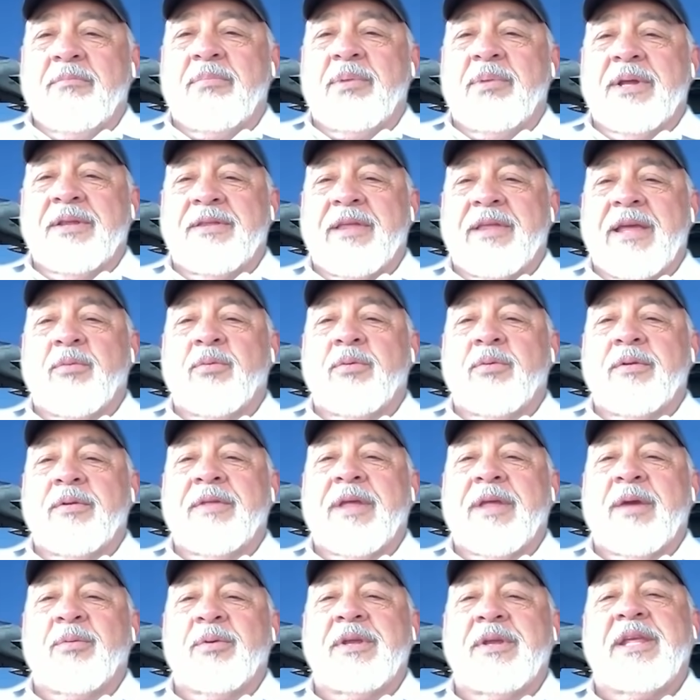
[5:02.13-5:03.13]
but they would
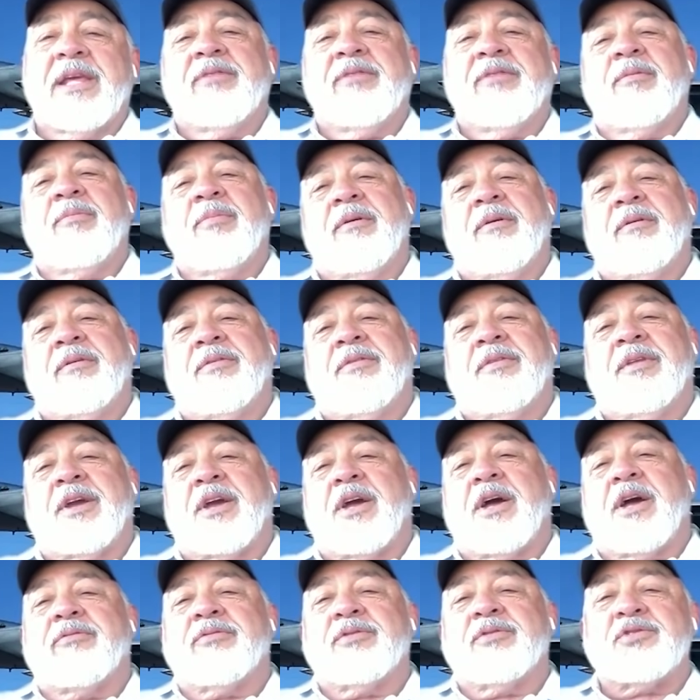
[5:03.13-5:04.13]
they would give them the the
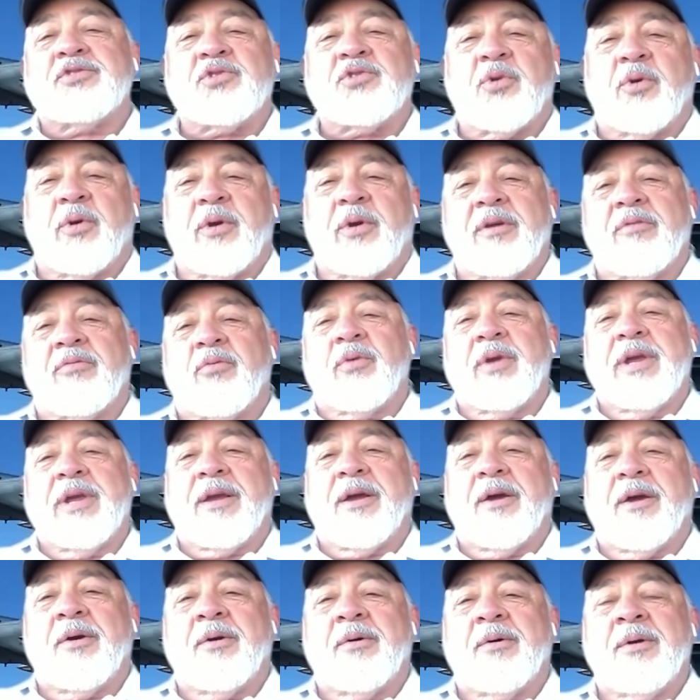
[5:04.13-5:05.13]
cover story
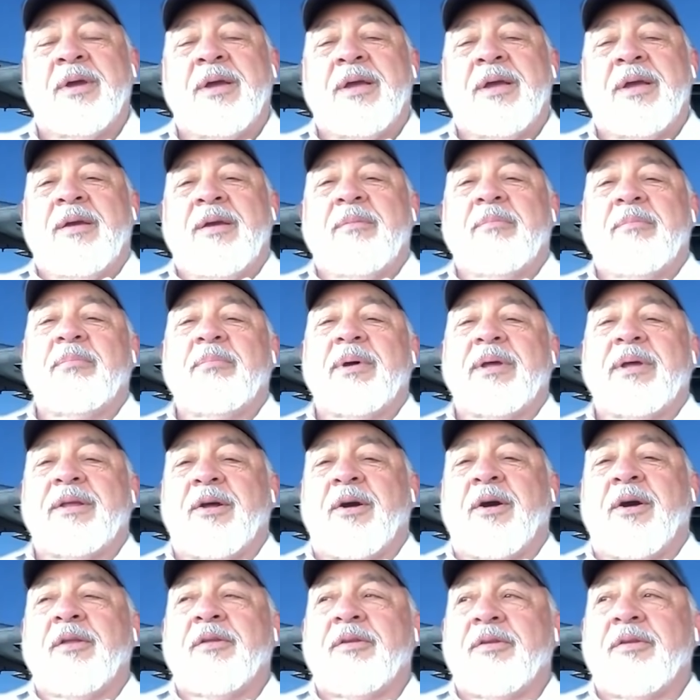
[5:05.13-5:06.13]
Rico, but
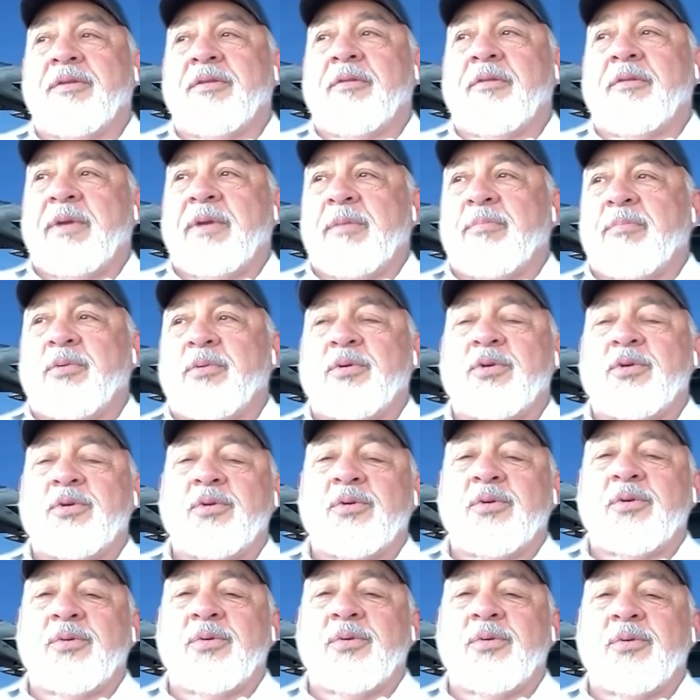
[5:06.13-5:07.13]
all of the people
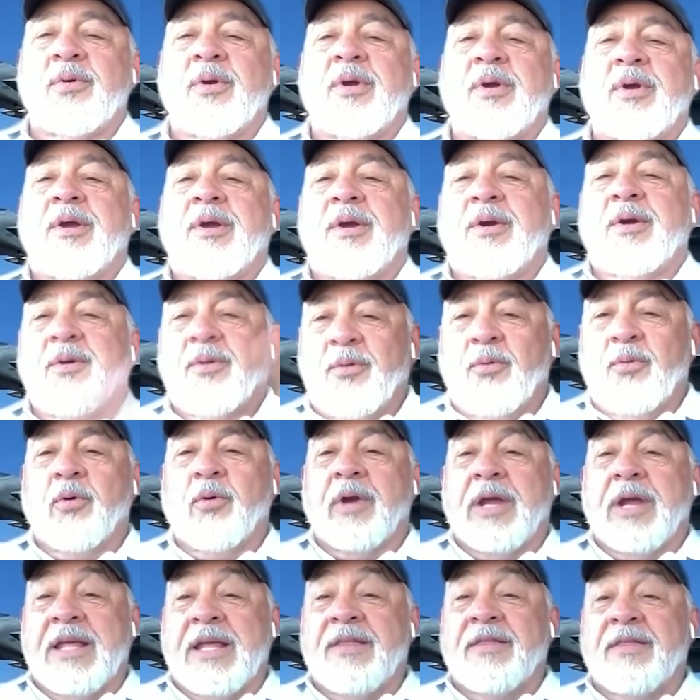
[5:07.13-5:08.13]
who
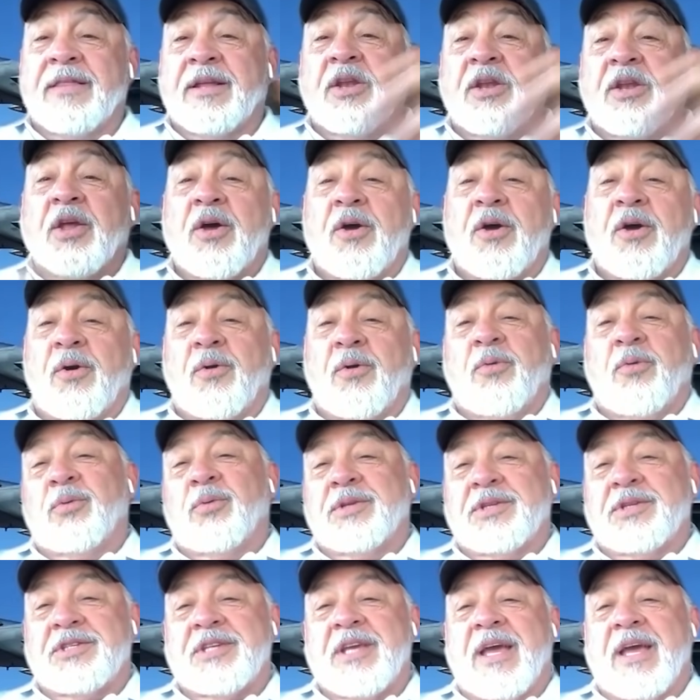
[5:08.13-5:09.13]
were in the know
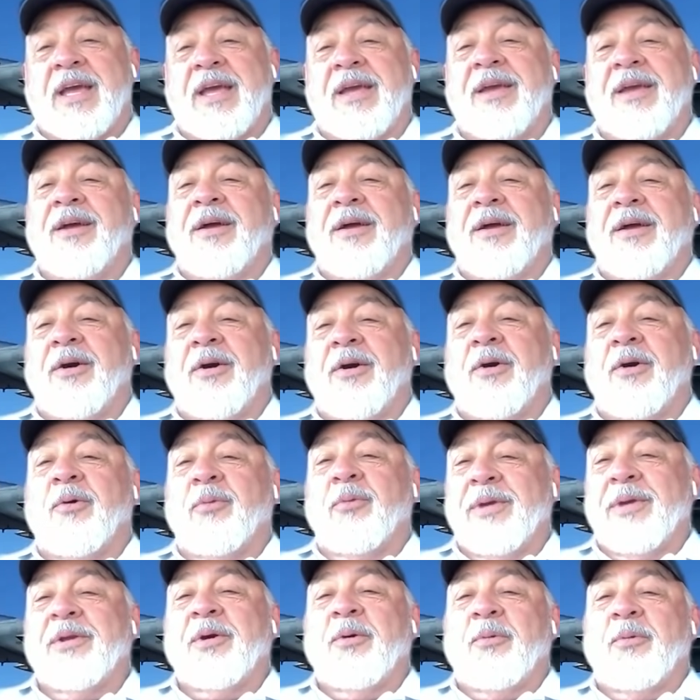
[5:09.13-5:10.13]
would say, "Oh,
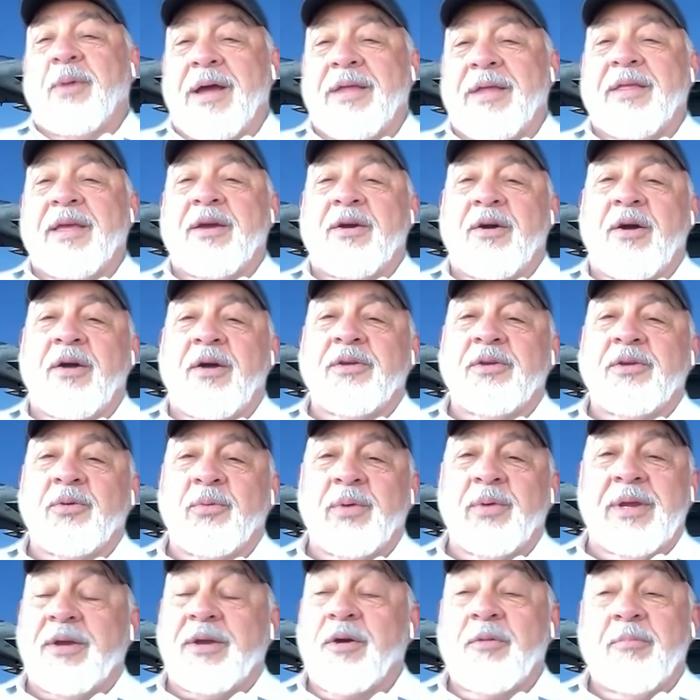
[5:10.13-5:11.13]
we know why they call you
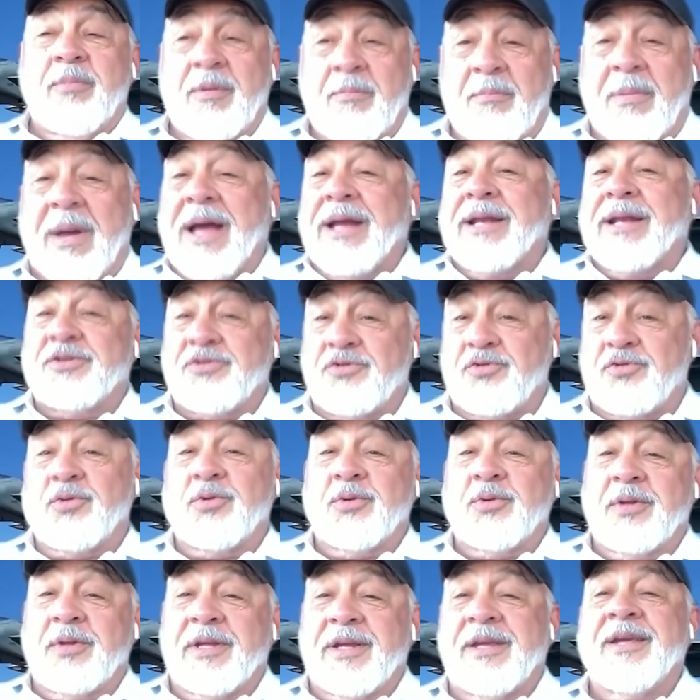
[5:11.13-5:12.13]
Rico," but mine is
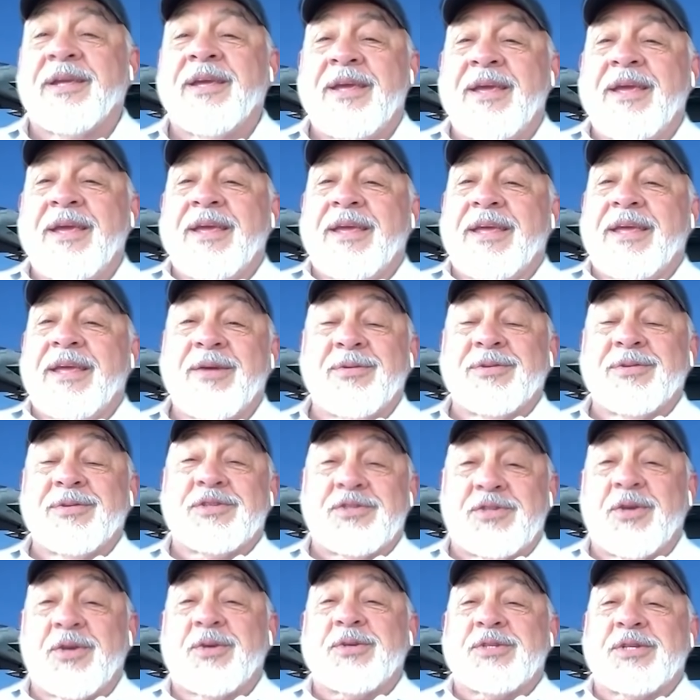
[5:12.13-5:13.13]
truly, it was
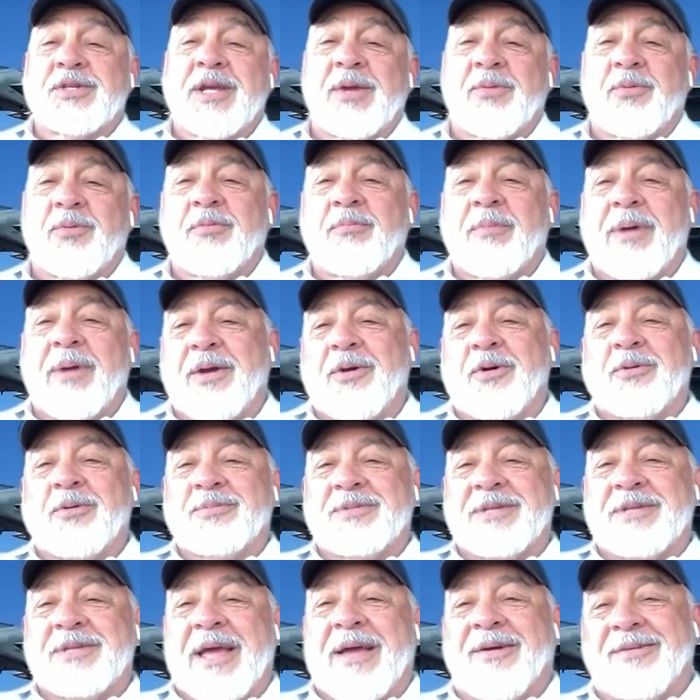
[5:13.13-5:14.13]
associated with my
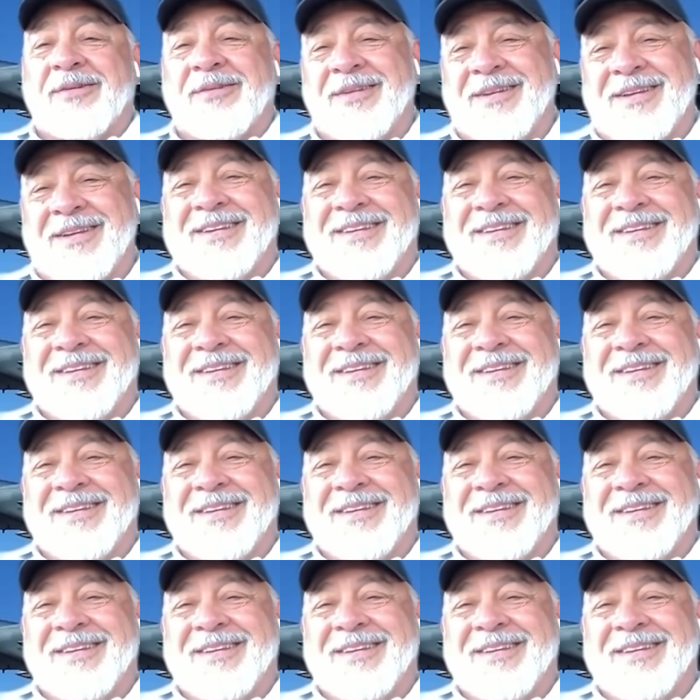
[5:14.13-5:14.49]
hometown.